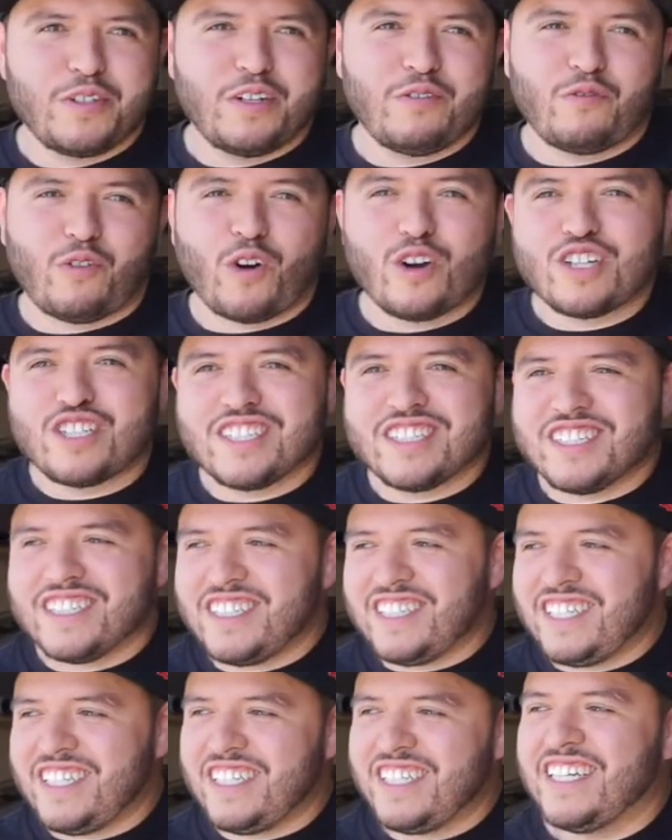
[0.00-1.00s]

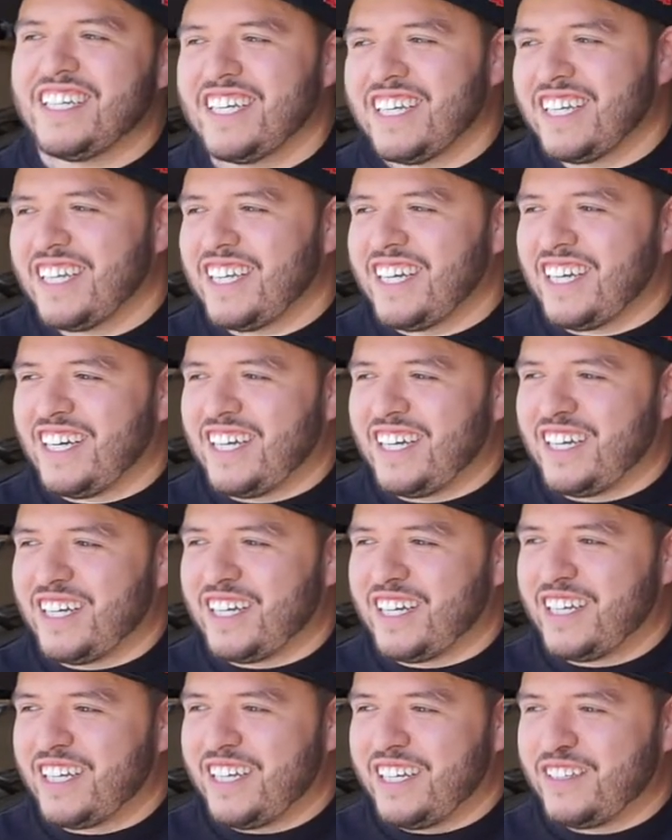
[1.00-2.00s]
Unfortunately,
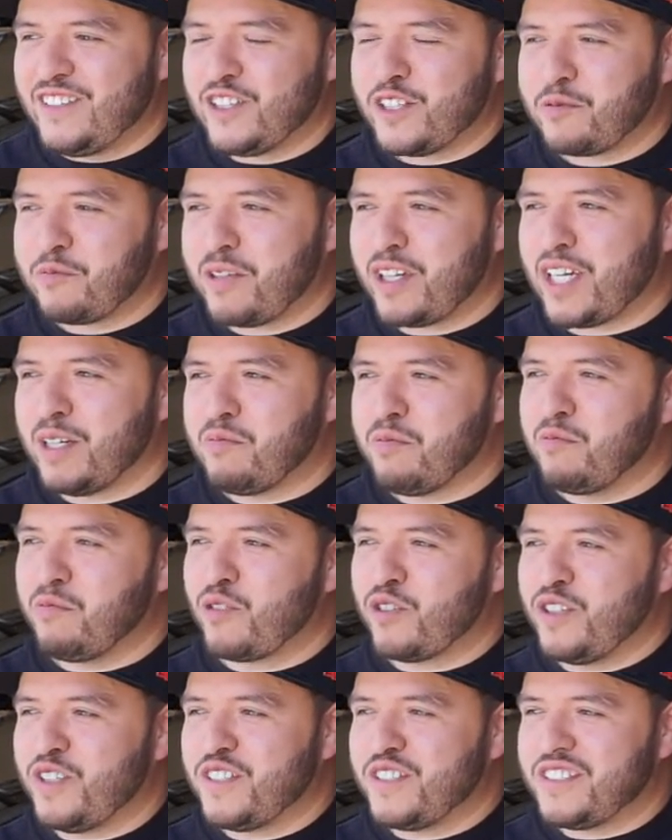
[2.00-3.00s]
it took me a couple
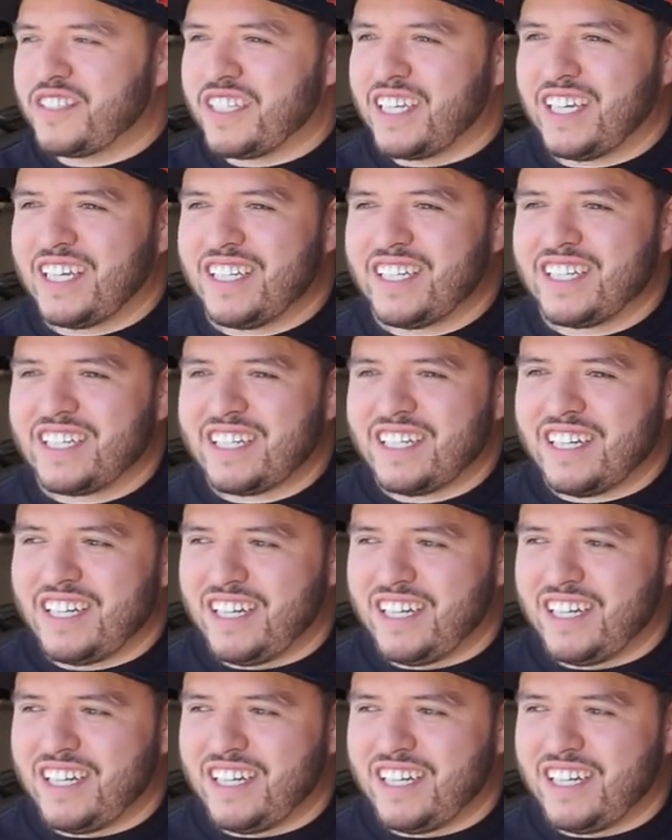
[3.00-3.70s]
more years to get it,